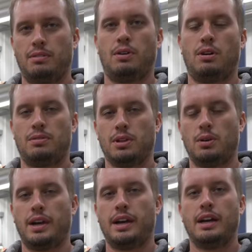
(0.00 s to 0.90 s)
it full of
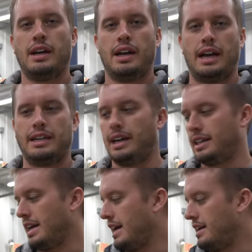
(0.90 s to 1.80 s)
fluid, and
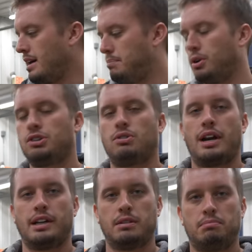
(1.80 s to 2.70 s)
take that uh, push
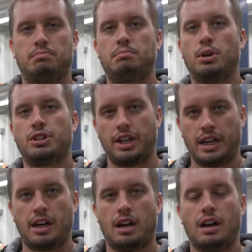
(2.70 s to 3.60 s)
rod and push it
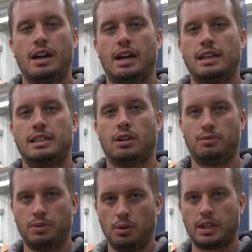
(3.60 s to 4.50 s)
in there until
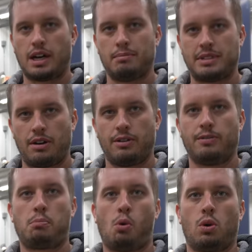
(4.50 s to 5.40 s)
fluid comes out of
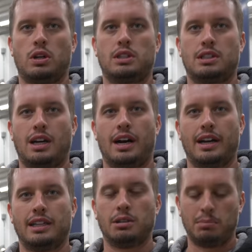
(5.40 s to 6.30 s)
the ports
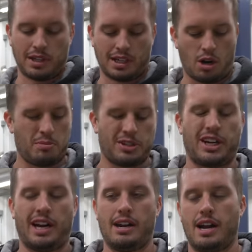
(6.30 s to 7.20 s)
on it. So put a garbage
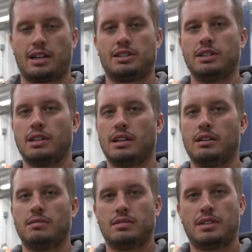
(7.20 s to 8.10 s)
can next to the
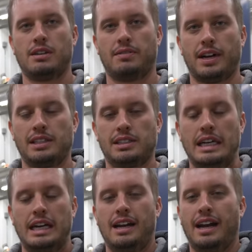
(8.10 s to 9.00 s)
to the vise
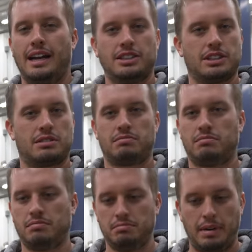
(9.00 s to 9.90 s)
and just
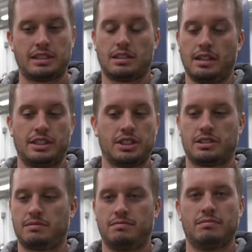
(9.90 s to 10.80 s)
basically
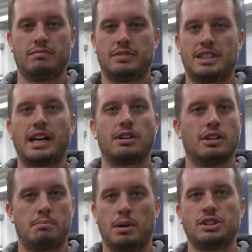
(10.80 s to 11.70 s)
just cycle
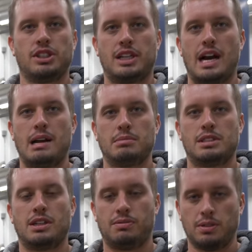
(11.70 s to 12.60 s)
it a bunch of times
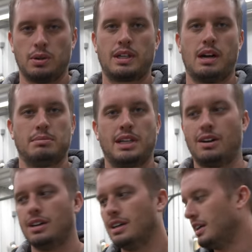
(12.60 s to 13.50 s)
till fluid comes
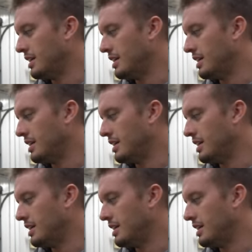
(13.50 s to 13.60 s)
out.